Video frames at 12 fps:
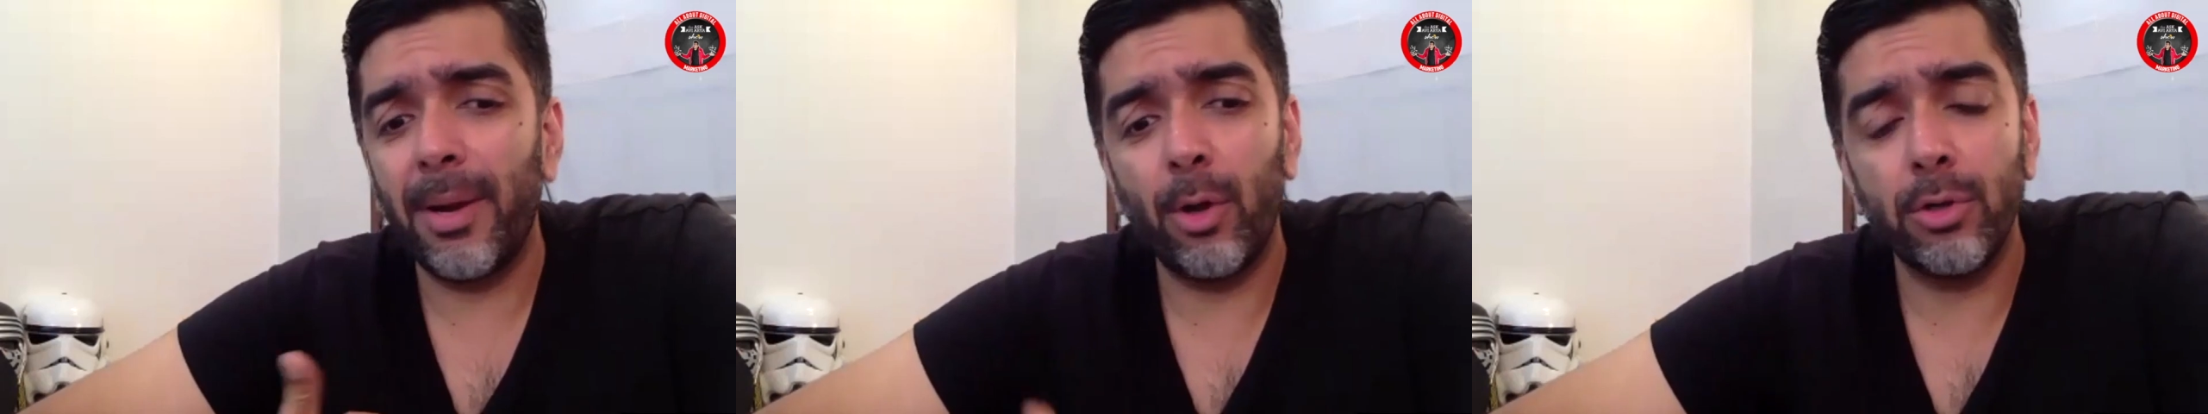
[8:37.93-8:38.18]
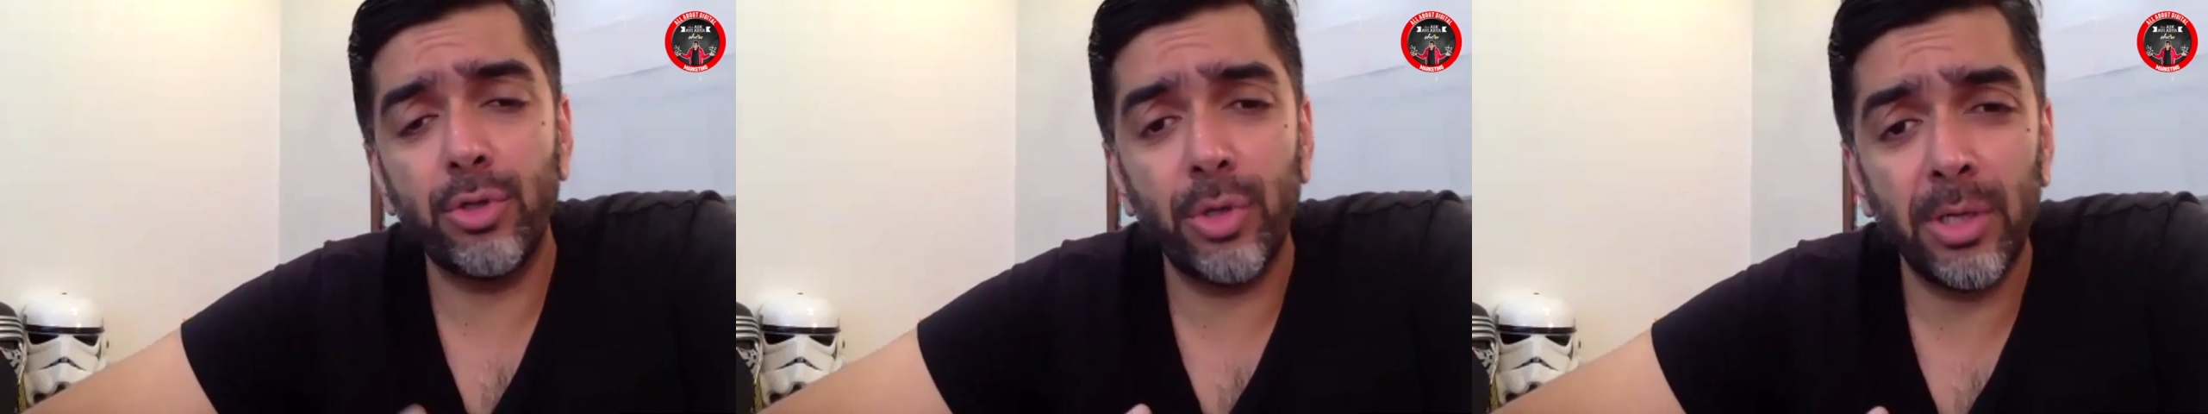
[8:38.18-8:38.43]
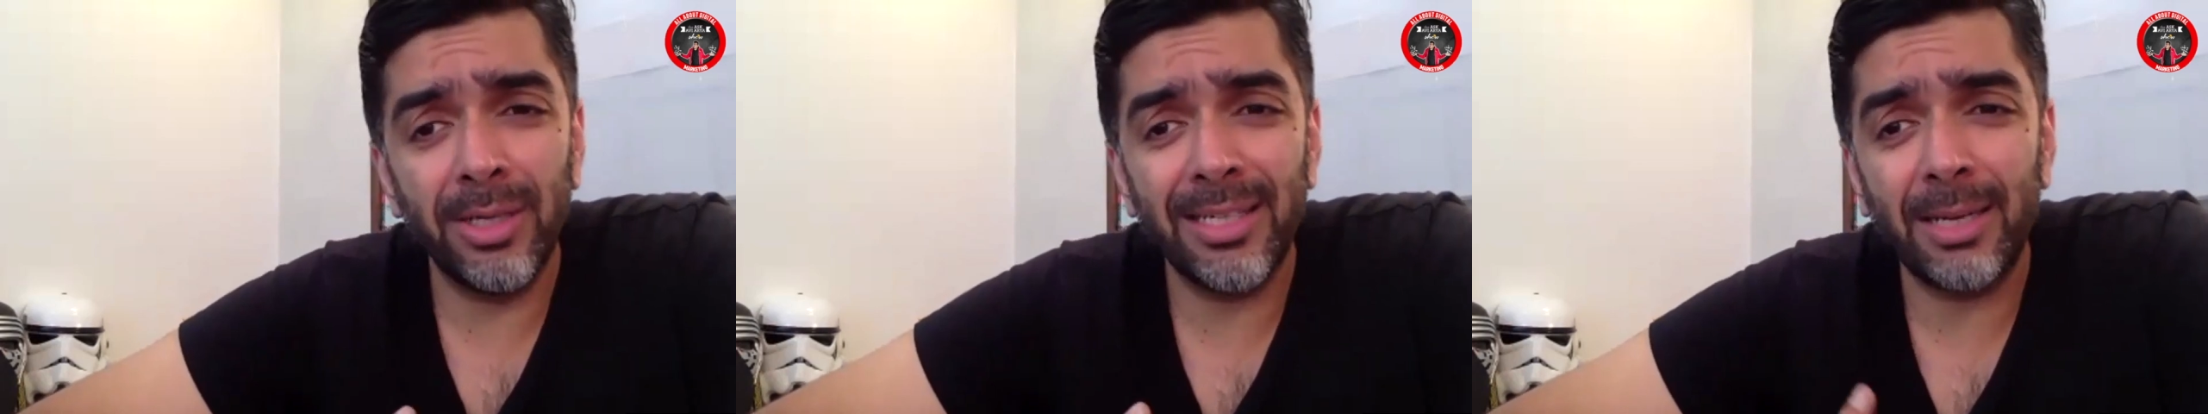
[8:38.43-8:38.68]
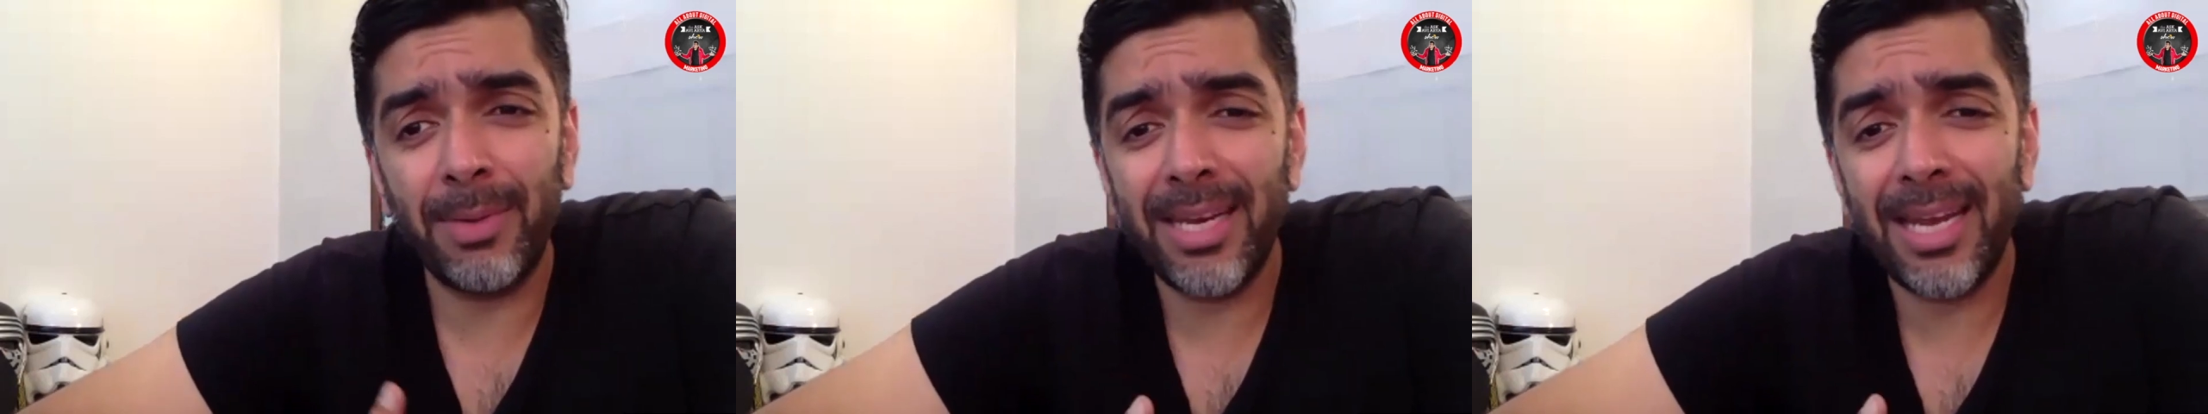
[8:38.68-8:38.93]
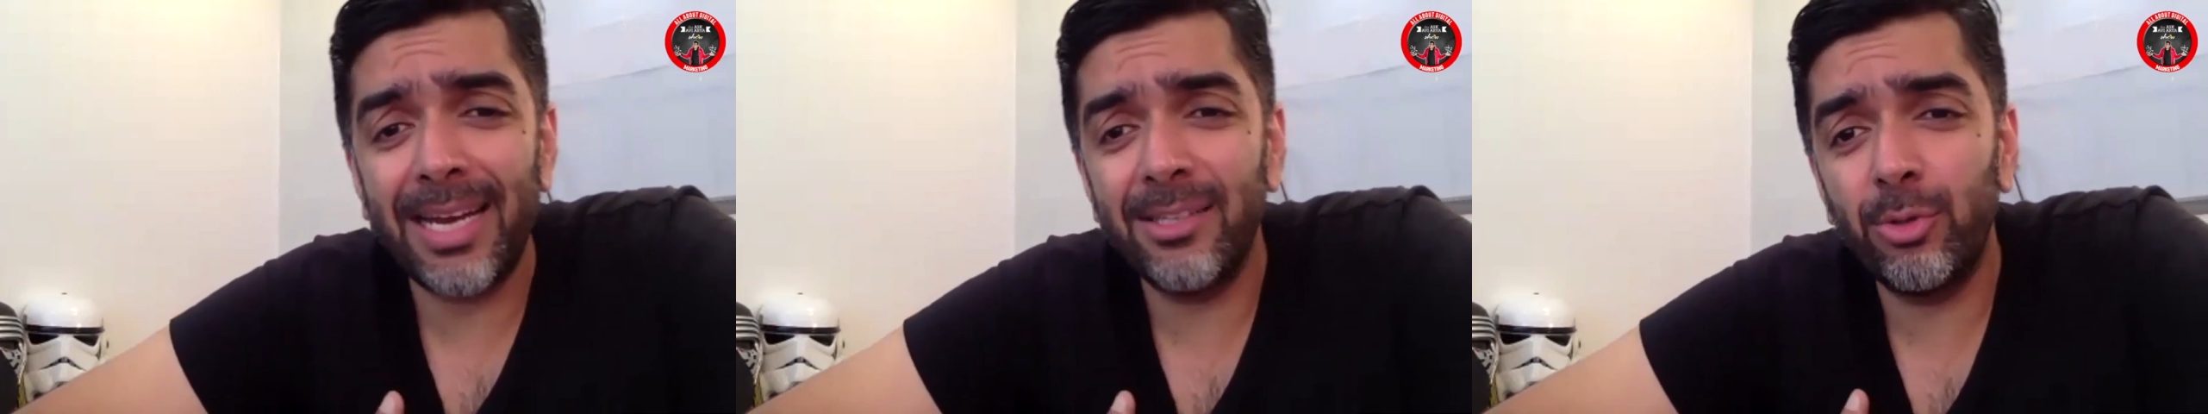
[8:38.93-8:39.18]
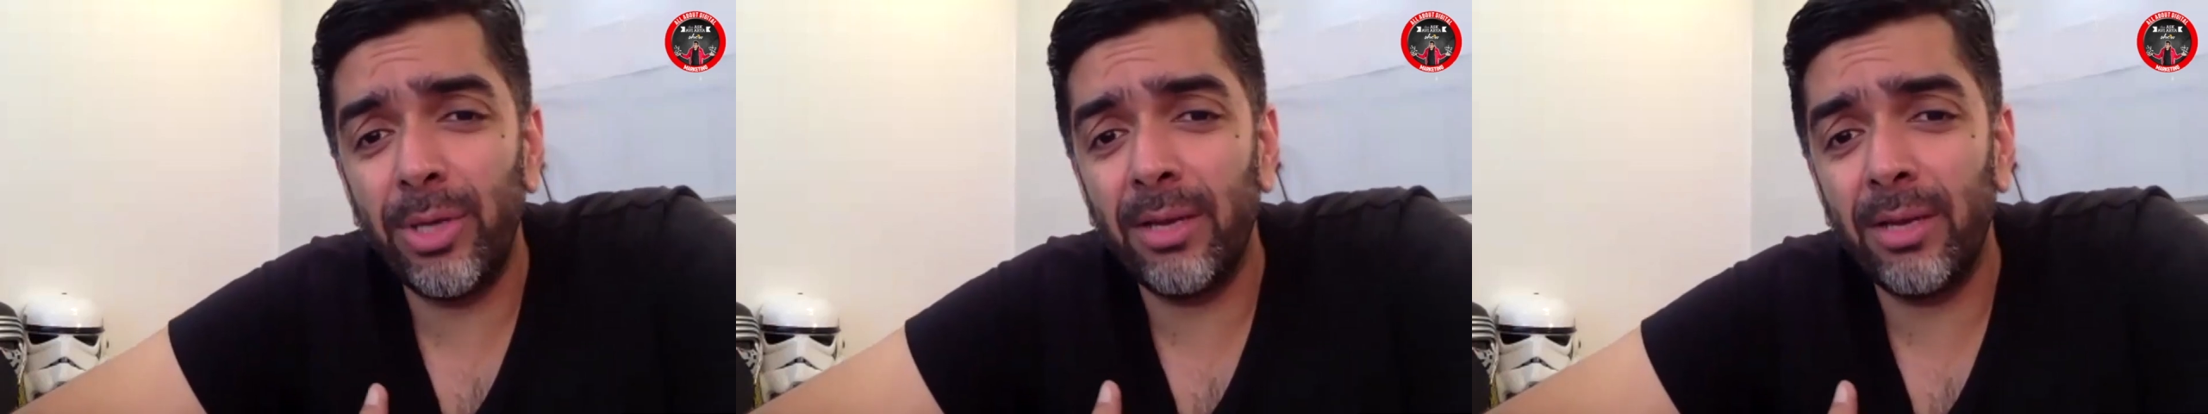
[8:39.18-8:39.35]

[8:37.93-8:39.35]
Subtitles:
But I also learned that my dad is